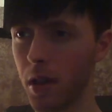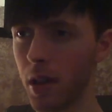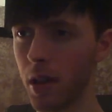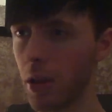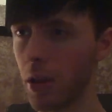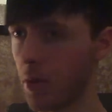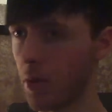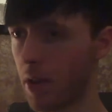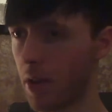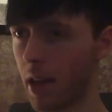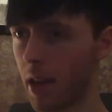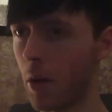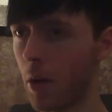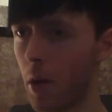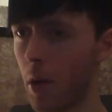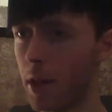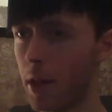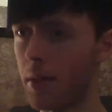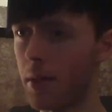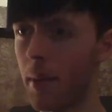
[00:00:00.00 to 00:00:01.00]
Another thing I
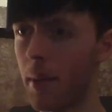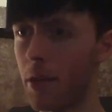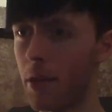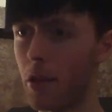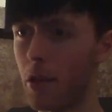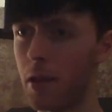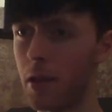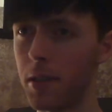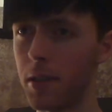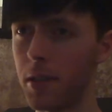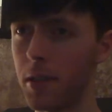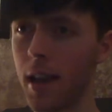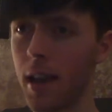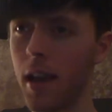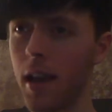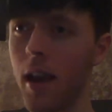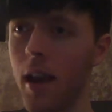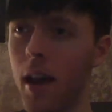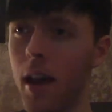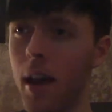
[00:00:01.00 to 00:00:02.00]
wanted to mention is
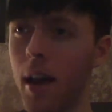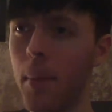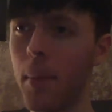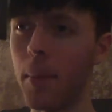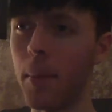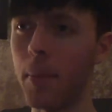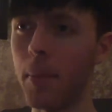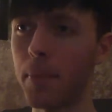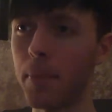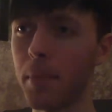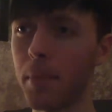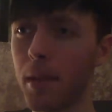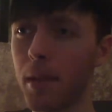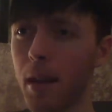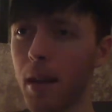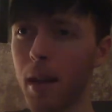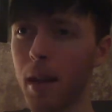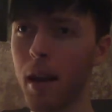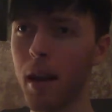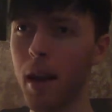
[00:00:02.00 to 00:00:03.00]
that I
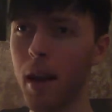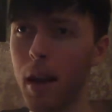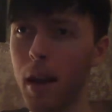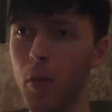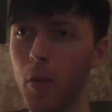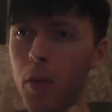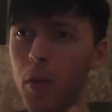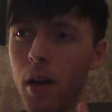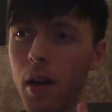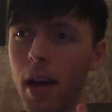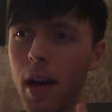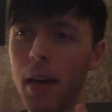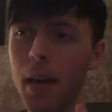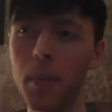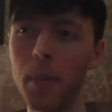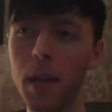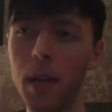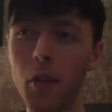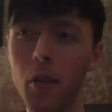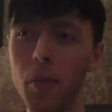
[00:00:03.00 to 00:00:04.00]

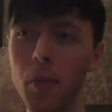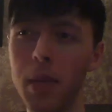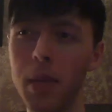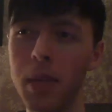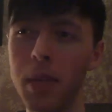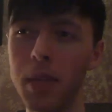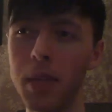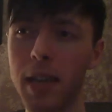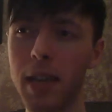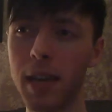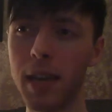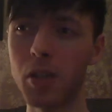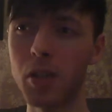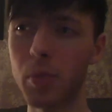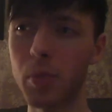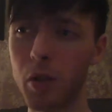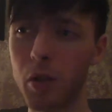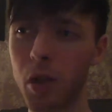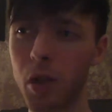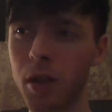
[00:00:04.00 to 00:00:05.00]
am by no means an
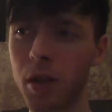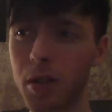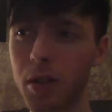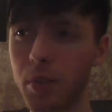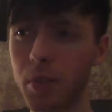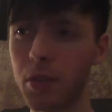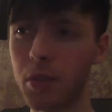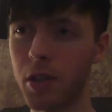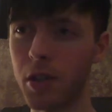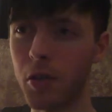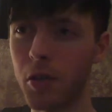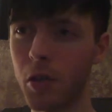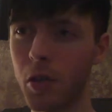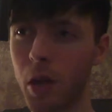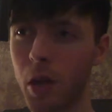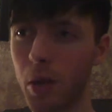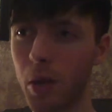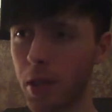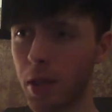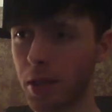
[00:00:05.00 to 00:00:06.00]
expert on this material.
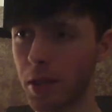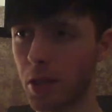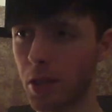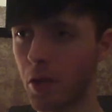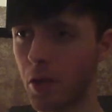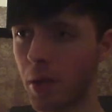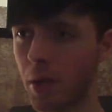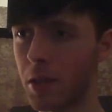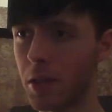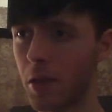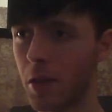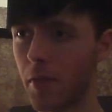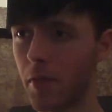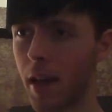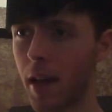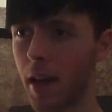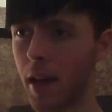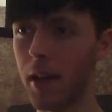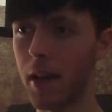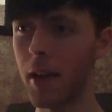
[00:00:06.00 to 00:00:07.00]
I wouldn't consider myself
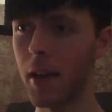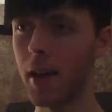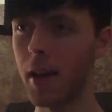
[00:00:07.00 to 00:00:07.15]
that.